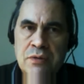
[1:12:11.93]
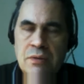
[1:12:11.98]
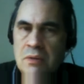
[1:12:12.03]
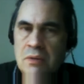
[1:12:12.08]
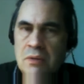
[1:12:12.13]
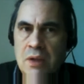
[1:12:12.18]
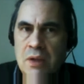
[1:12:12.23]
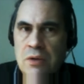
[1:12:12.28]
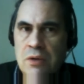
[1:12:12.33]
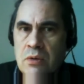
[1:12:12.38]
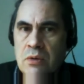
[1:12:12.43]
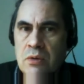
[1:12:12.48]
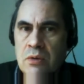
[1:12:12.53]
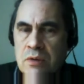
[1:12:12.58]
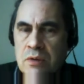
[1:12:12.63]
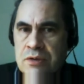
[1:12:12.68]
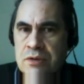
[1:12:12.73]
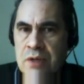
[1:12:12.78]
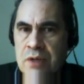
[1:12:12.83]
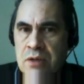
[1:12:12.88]
then you're all
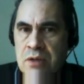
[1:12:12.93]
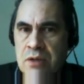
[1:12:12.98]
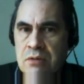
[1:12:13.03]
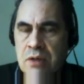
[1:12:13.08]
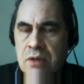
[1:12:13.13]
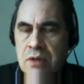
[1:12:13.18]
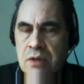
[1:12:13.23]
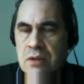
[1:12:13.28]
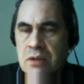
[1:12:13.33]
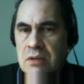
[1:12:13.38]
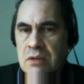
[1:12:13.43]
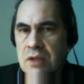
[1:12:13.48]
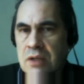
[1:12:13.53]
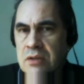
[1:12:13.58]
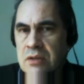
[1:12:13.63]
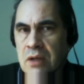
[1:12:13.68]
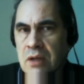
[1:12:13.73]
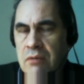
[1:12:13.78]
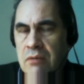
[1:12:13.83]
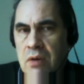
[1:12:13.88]
set, right? That's kind
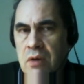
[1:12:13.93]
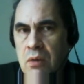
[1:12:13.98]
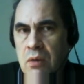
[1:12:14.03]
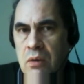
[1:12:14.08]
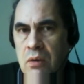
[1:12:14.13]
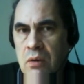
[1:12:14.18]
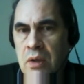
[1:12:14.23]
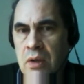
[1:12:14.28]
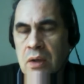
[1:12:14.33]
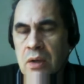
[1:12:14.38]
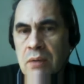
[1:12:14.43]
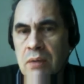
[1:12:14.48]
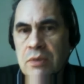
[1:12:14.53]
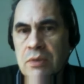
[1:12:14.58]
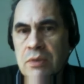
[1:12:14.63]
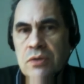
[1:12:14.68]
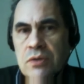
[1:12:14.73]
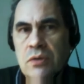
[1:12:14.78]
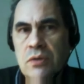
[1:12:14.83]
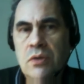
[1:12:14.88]
of the whole. I mean, so
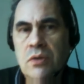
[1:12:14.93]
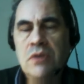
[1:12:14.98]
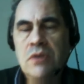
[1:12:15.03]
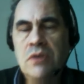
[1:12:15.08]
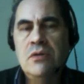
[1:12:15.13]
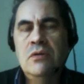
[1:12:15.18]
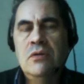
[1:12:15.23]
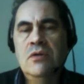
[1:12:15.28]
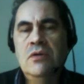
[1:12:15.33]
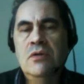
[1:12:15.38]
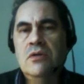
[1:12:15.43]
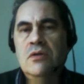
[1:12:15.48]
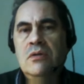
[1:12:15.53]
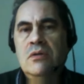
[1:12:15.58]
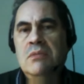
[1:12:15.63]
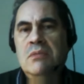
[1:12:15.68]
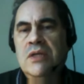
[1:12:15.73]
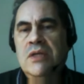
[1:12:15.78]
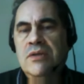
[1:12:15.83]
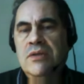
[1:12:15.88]
you can sort of just
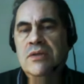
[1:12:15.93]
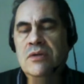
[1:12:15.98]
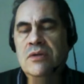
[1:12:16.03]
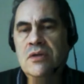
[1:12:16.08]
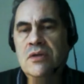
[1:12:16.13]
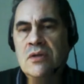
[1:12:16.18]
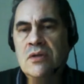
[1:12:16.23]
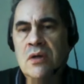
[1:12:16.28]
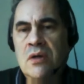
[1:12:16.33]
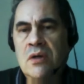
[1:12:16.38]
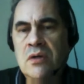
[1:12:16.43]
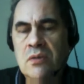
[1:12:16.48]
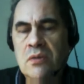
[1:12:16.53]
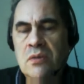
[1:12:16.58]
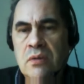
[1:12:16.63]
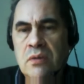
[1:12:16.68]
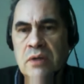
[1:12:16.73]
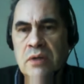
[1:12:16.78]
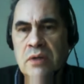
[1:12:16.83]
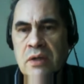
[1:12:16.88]
make, discard all
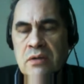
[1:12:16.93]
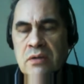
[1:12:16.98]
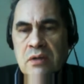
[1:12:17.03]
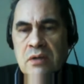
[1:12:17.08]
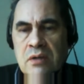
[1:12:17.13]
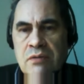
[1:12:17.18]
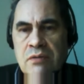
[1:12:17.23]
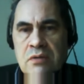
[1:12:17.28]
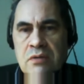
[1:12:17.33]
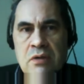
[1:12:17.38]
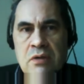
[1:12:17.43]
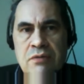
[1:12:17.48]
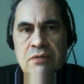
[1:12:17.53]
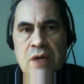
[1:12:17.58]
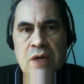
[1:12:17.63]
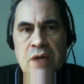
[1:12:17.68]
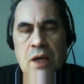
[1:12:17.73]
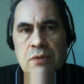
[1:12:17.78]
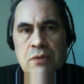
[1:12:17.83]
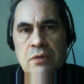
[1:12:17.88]
the other stuff, stuff
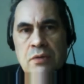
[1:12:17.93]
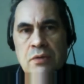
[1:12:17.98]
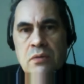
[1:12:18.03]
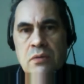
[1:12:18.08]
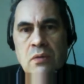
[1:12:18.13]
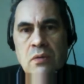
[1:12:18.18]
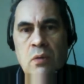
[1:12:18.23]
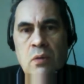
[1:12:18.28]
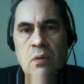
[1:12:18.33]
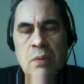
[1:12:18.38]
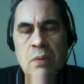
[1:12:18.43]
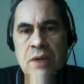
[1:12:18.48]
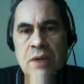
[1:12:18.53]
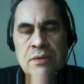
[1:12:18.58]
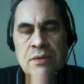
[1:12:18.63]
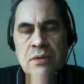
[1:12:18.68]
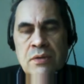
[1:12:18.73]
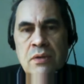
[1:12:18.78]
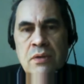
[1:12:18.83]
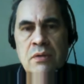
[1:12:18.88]
how to do Google Plus.
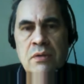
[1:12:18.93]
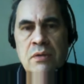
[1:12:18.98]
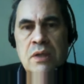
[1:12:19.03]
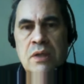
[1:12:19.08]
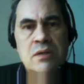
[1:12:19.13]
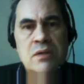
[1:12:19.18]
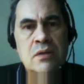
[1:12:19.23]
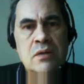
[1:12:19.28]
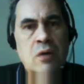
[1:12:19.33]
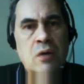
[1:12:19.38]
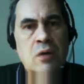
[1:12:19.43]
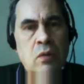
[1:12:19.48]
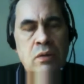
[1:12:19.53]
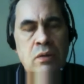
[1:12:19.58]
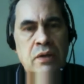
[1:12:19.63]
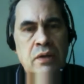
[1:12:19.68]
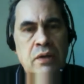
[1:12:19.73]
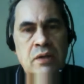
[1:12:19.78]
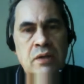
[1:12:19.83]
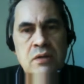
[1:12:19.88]
That's mm-hmm. the whole.
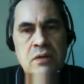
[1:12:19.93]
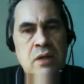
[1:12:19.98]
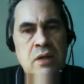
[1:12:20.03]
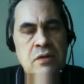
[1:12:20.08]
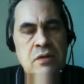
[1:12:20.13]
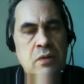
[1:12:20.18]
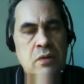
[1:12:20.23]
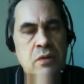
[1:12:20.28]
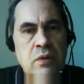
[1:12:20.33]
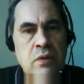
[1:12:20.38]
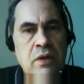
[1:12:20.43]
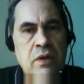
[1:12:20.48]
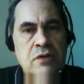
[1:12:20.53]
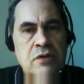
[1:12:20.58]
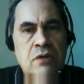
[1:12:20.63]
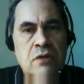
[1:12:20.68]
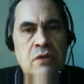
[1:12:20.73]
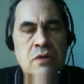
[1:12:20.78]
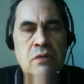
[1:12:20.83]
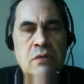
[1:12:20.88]
That, that's the whole
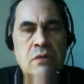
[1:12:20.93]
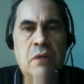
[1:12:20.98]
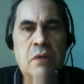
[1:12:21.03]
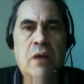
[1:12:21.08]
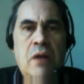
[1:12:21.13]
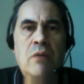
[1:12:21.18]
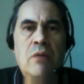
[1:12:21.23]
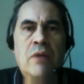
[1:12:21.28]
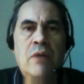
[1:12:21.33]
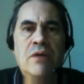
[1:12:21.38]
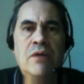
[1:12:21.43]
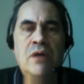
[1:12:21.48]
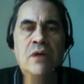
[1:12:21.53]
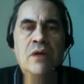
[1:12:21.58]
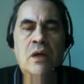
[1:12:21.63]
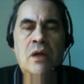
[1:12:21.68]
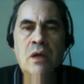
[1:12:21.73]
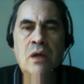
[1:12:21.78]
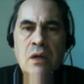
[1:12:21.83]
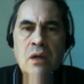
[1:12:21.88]
instruction manual right there.
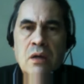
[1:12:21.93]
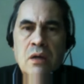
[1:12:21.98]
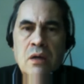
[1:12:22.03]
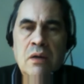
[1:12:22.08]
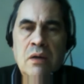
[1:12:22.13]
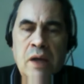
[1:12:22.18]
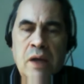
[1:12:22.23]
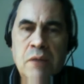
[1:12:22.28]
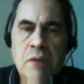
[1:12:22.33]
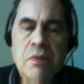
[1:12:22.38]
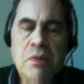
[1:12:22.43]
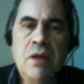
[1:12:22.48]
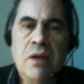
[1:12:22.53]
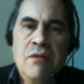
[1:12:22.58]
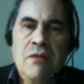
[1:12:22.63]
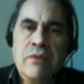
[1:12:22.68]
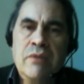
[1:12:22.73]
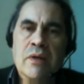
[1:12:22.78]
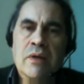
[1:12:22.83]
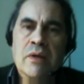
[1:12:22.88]
Connect
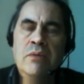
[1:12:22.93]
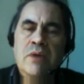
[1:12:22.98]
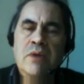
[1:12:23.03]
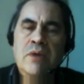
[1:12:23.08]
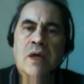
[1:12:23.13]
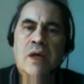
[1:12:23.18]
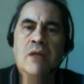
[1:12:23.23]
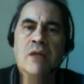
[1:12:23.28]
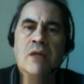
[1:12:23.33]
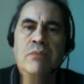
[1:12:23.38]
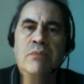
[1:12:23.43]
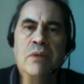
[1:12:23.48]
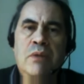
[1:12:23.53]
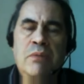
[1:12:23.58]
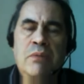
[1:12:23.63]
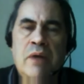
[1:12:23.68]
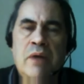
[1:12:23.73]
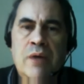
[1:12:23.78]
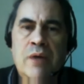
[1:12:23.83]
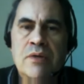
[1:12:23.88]
meaningfully with other people
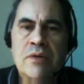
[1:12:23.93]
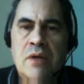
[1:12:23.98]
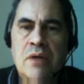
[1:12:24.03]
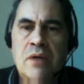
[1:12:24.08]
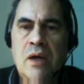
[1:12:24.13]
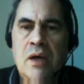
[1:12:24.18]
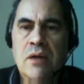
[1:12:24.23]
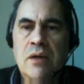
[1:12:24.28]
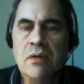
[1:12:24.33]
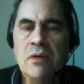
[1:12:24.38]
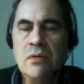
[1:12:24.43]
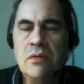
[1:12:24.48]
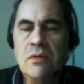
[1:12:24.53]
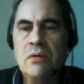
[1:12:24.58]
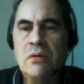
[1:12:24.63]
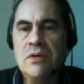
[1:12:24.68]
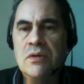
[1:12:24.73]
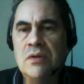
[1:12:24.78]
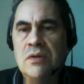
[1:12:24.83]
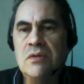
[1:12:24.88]
outside your
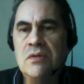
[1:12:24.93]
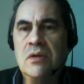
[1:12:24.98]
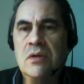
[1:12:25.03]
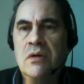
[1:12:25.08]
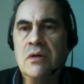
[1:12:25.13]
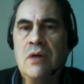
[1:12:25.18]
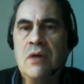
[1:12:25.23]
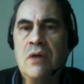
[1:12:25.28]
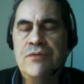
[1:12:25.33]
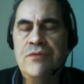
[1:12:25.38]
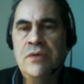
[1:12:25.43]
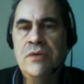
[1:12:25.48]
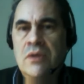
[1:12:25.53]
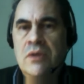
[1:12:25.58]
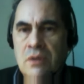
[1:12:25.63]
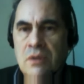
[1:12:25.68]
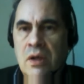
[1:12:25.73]
existing graphs. Done.